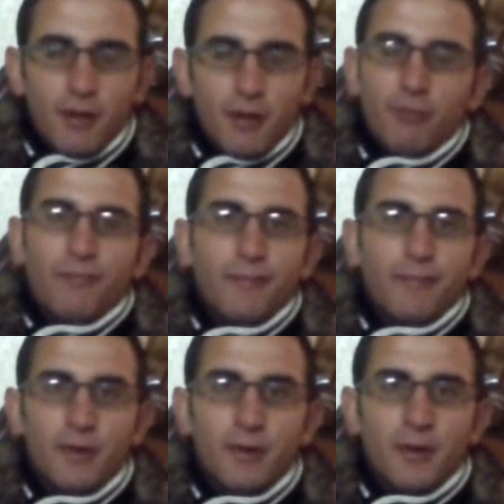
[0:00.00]
the
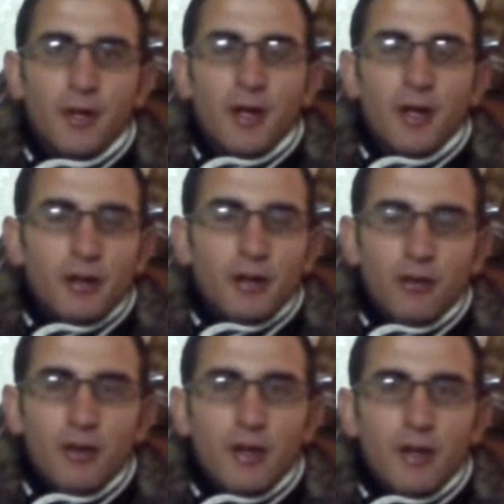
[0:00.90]
extenses of the
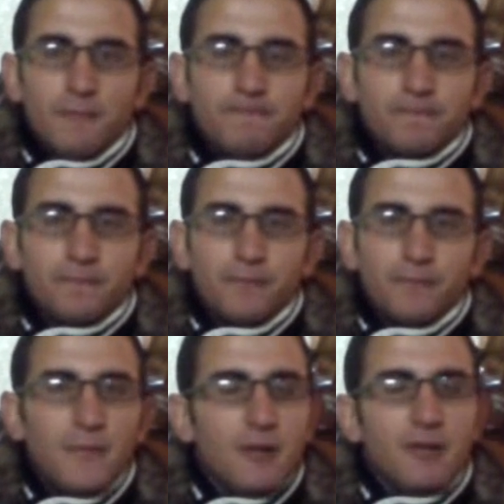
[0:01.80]
planets similar
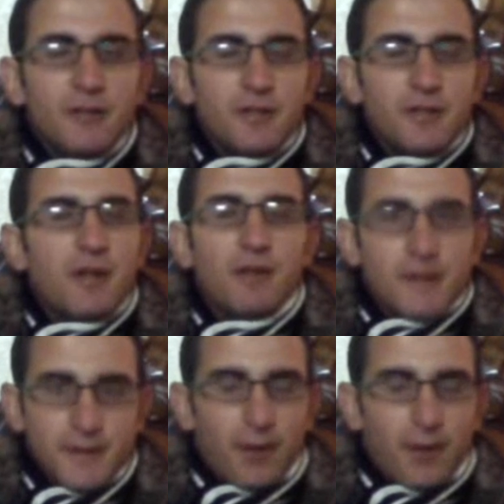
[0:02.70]
to the Earth,